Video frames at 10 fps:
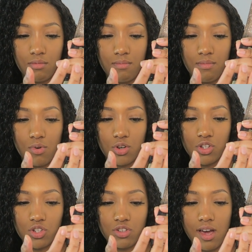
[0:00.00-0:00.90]

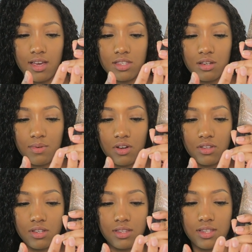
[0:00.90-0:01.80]
moisturizer, but
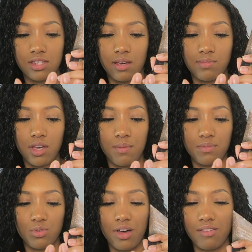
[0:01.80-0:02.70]
also at the same
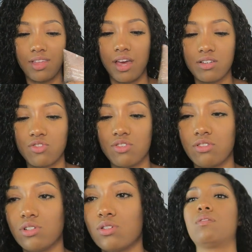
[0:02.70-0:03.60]
time to have that extra
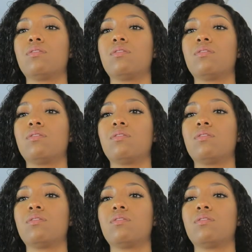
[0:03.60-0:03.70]
glow.